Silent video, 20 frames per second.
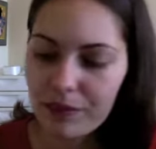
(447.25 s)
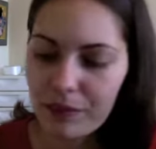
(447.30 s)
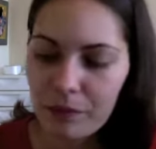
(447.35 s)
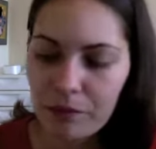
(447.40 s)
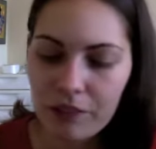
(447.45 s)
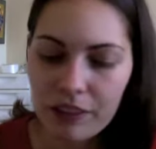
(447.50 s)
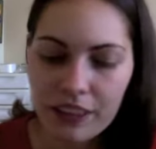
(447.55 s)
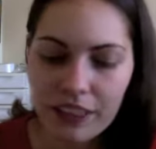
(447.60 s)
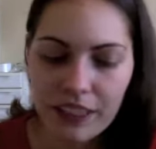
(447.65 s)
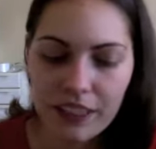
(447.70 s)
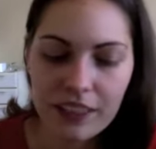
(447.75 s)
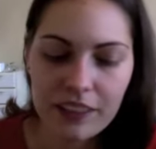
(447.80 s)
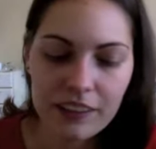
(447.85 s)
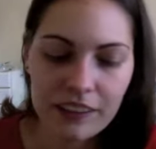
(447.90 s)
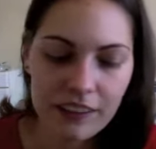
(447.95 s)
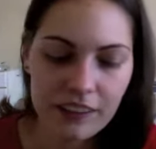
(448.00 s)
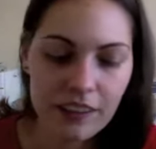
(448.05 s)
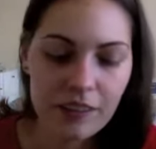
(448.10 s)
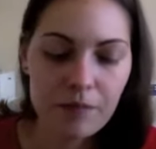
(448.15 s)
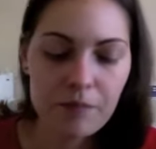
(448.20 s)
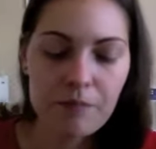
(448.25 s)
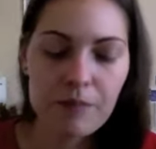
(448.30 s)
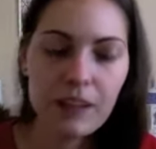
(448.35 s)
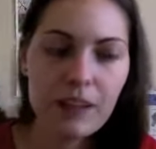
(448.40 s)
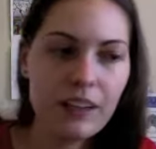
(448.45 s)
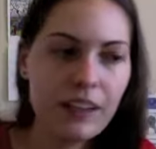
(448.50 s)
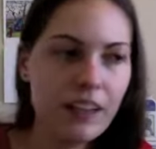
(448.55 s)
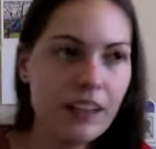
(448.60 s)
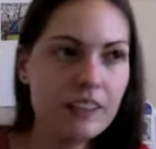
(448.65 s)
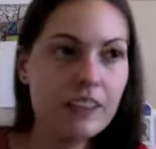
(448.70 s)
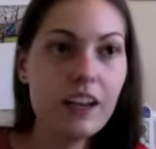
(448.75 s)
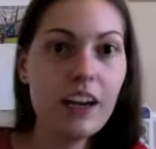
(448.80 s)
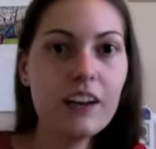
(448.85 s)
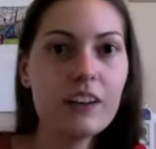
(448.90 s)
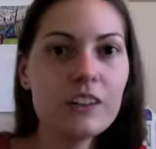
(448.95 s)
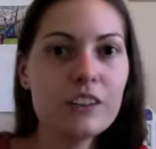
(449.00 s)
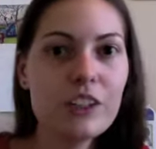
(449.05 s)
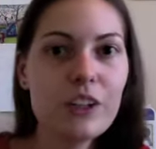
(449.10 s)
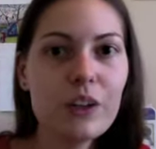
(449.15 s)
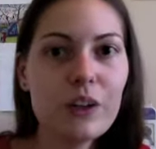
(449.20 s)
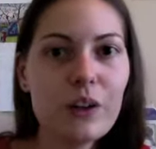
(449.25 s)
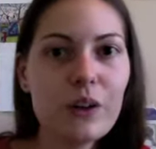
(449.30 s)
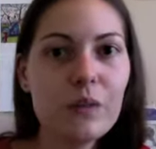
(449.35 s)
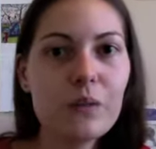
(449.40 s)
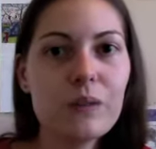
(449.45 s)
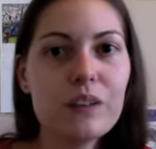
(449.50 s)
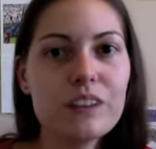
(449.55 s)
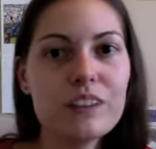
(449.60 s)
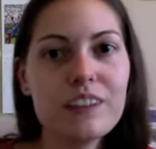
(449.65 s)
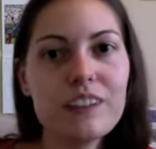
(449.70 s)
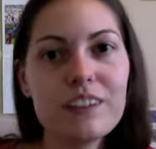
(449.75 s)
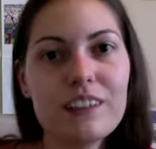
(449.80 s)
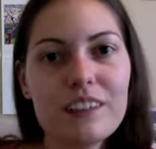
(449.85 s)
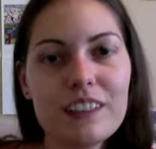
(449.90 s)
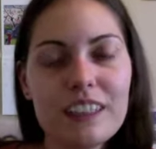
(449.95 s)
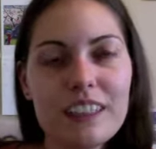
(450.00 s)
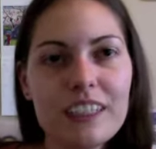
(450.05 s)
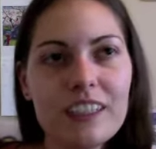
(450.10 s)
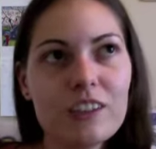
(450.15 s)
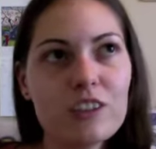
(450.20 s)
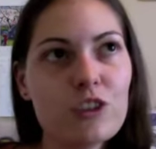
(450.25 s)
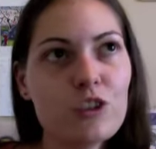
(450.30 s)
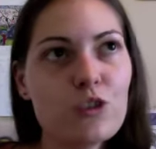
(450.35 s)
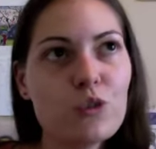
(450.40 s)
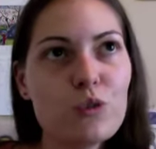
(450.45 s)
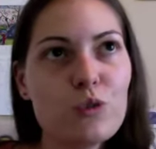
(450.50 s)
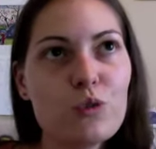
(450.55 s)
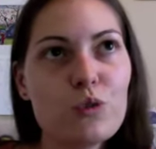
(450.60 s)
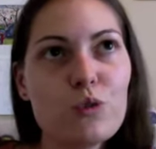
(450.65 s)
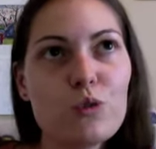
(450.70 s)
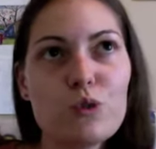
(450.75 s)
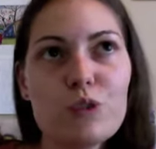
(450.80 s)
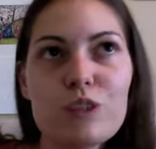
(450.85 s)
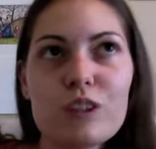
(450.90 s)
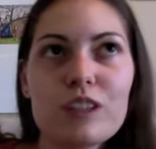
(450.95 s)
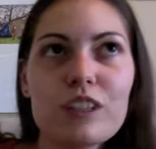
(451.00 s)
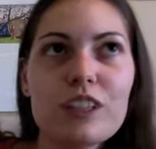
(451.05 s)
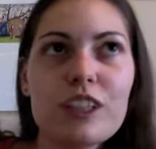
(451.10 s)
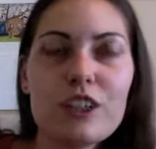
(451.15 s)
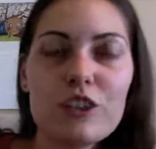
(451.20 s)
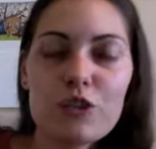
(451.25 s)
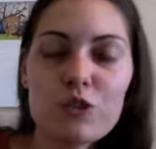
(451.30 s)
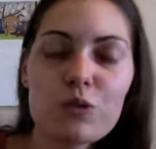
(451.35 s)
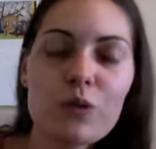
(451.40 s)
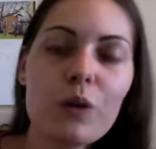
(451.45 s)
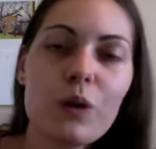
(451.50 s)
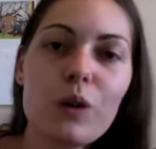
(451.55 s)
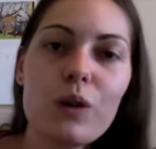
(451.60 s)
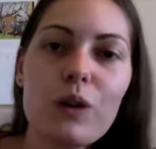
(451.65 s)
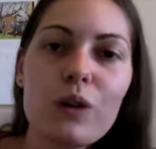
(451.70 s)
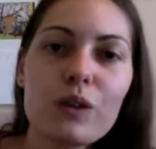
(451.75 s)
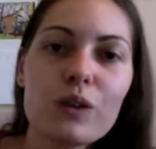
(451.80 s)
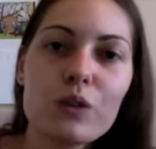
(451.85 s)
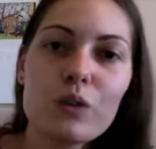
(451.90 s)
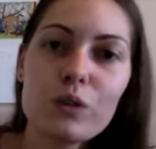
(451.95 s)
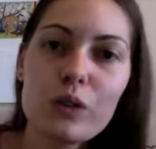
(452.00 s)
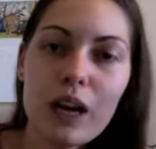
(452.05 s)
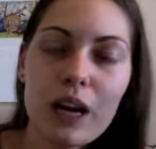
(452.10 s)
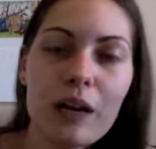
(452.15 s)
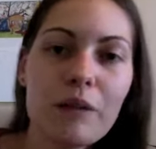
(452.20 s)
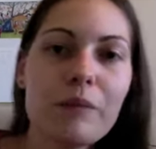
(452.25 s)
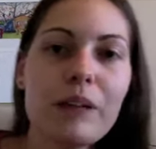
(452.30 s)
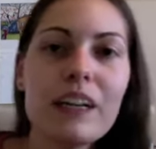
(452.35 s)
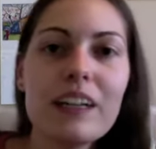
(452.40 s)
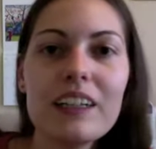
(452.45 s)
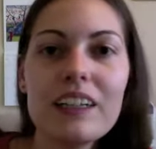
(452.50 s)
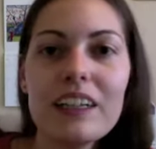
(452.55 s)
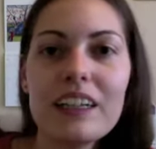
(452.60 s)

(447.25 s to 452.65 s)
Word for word: when Naruto was learning to control Kurama,